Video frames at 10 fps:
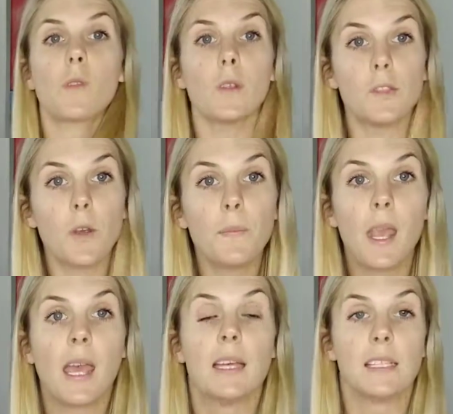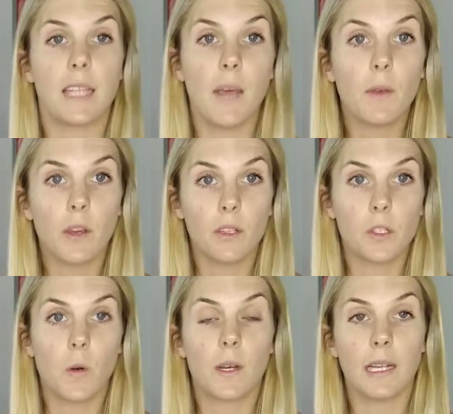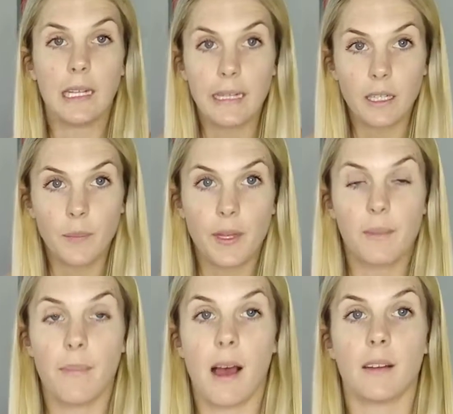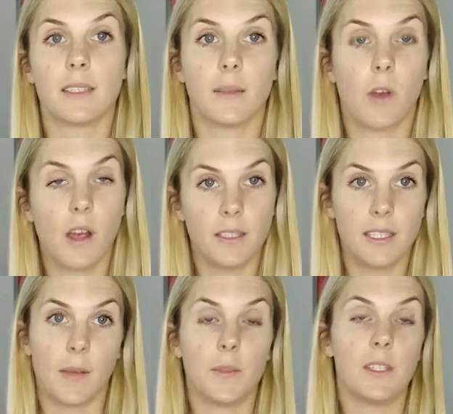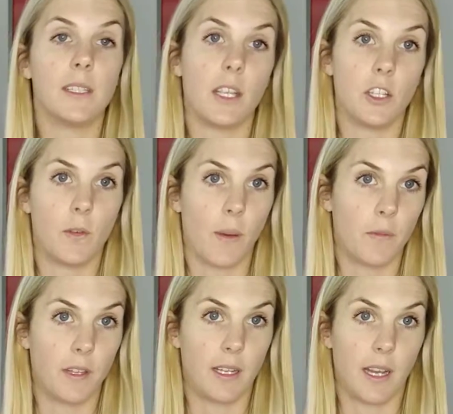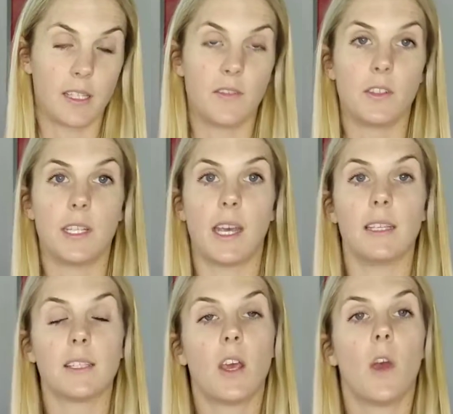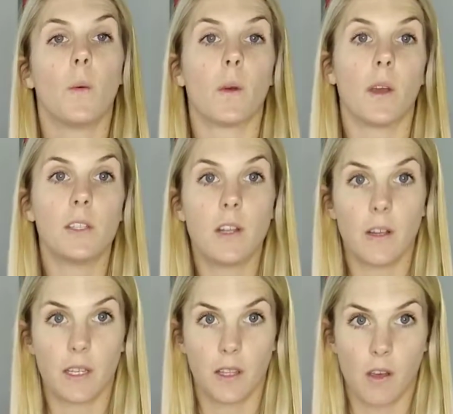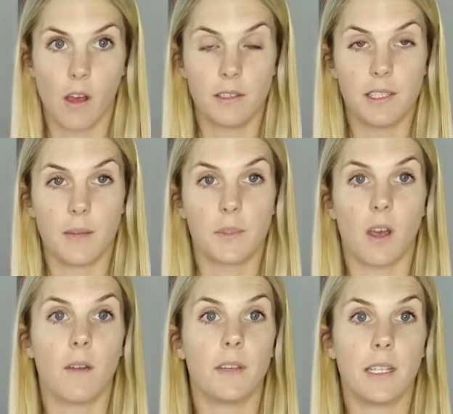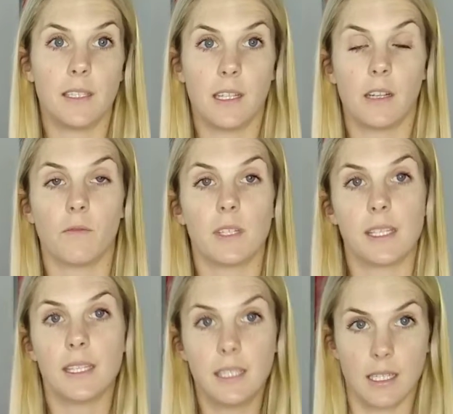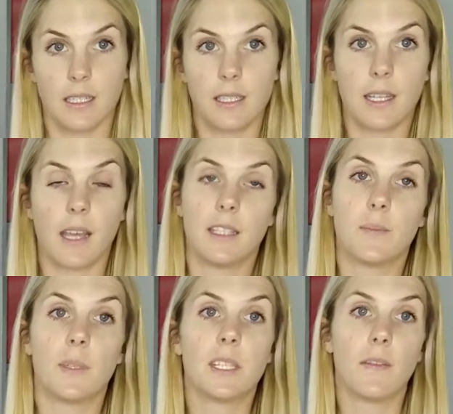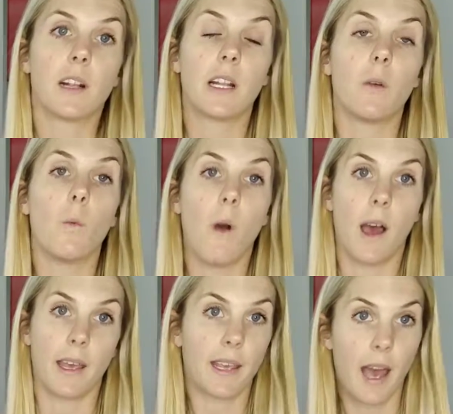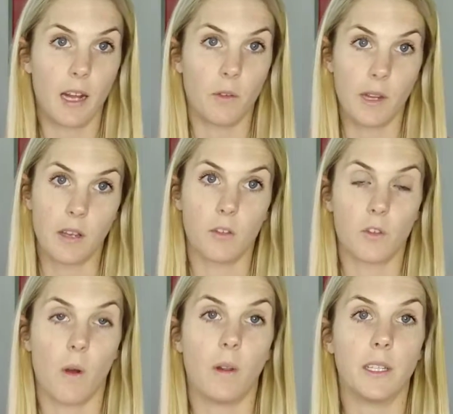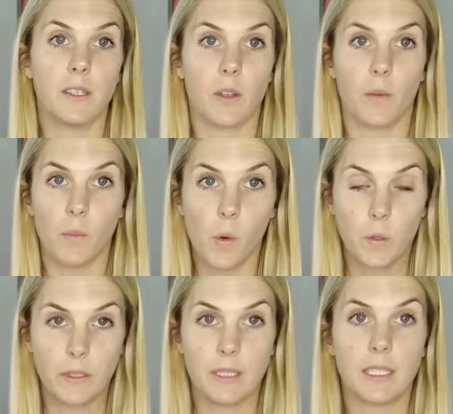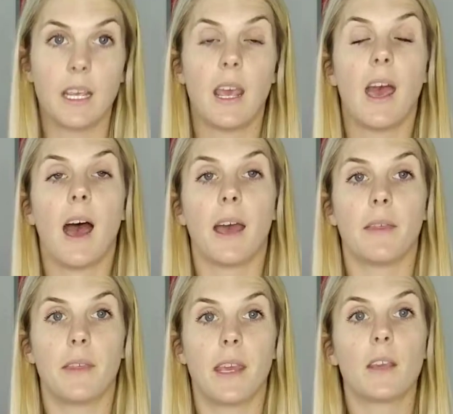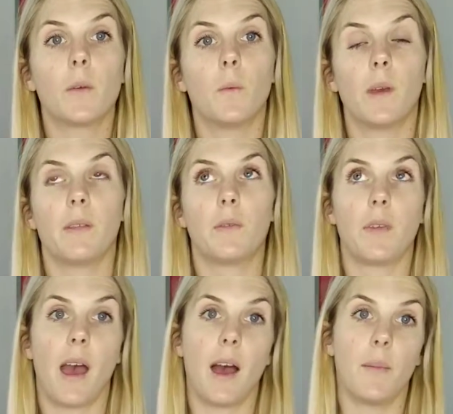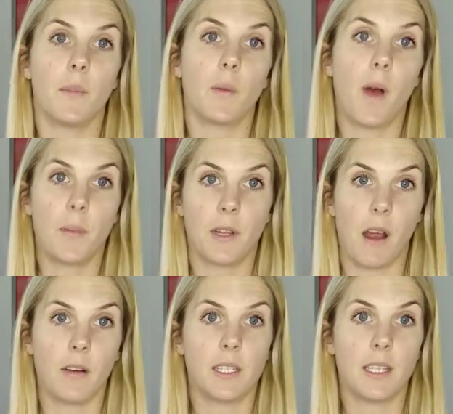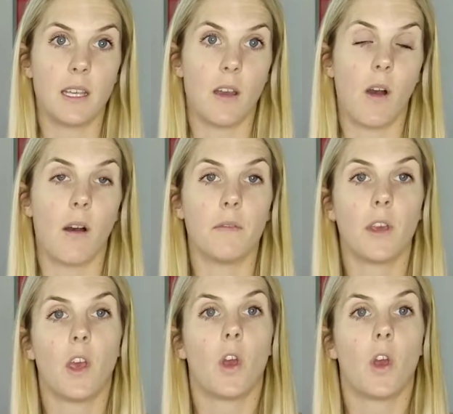So today we're going to talk a little bit about some concepts to set you up for the next few days. We're going to look at the concept of insulin resistance and specifically why calorie control is so important. I think with the popularity of